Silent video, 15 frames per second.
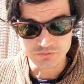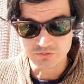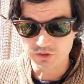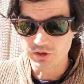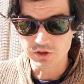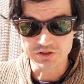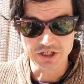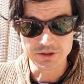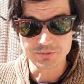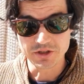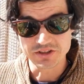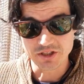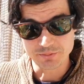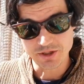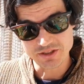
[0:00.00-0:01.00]
for a long time
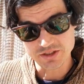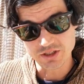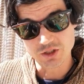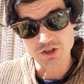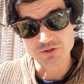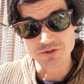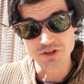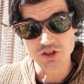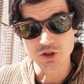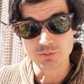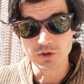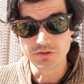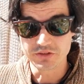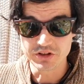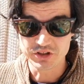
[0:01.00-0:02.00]
because I basically lost my
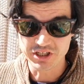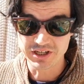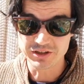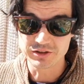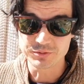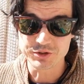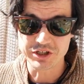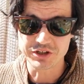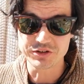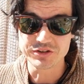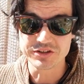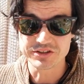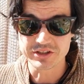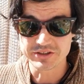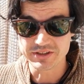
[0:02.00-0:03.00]
job over the channel, which I
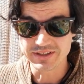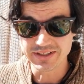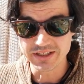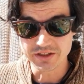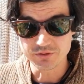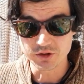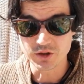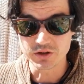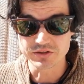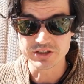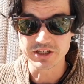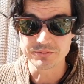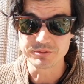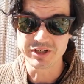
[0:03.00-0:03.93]
couldn't discuss legally for a long time,